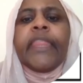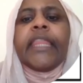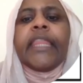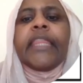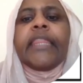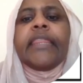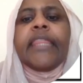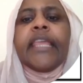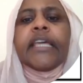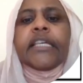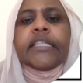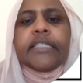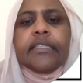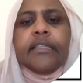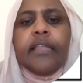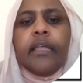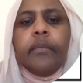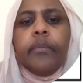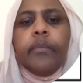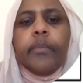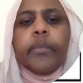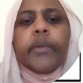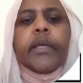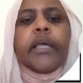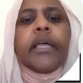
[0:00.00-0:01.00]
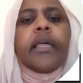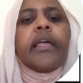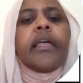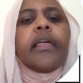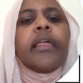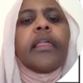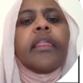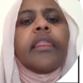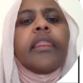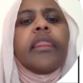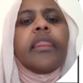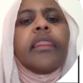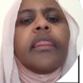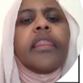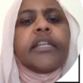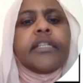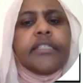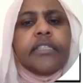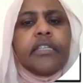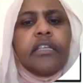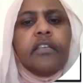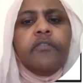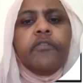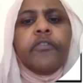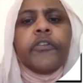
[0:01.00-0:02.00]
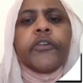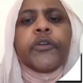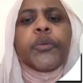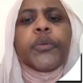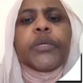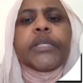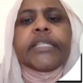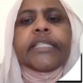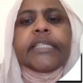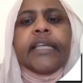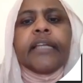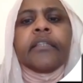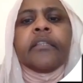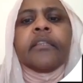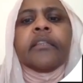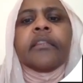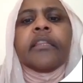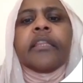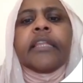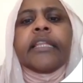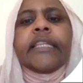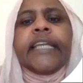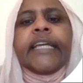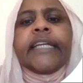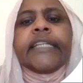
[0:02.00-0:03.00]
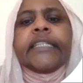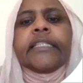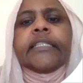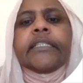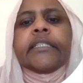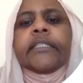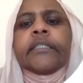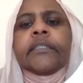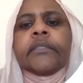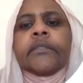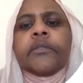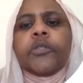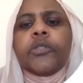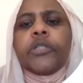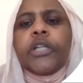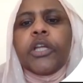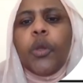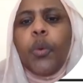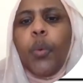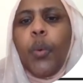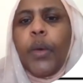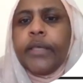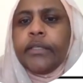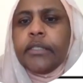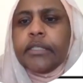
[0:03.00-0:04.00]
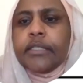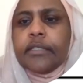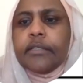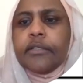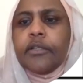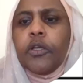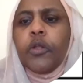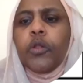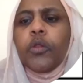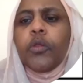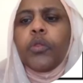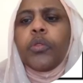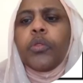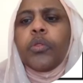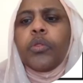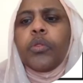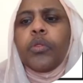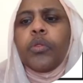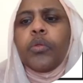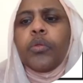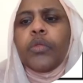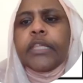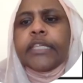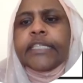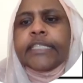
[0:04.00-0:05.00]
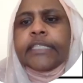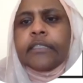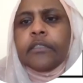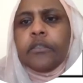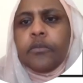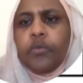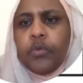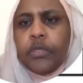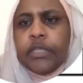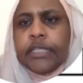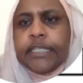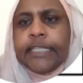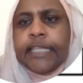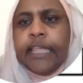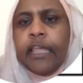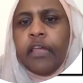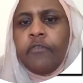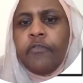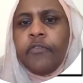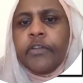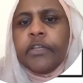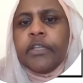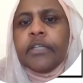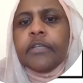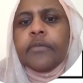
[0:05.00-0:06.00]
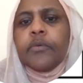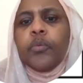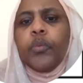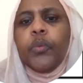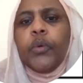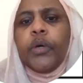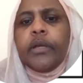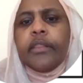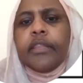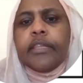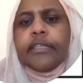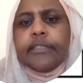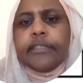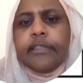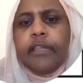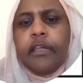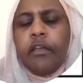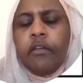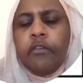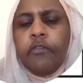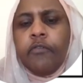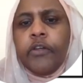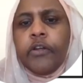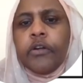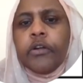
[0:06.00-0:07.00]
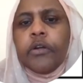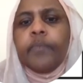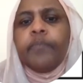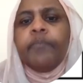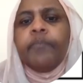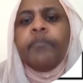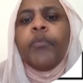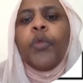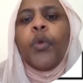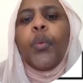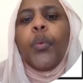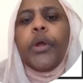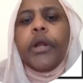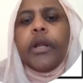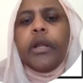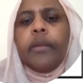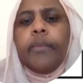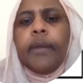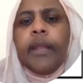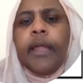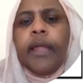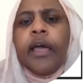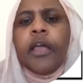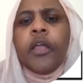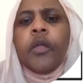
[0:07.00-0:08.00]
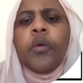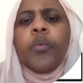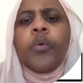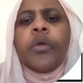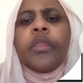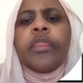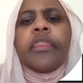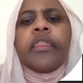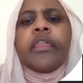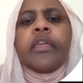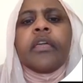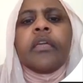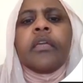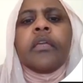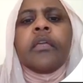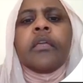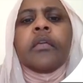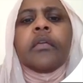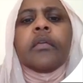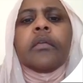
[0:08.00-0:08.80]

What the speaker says: Next step, the receiver will send the data request to the server, where the server will reply with the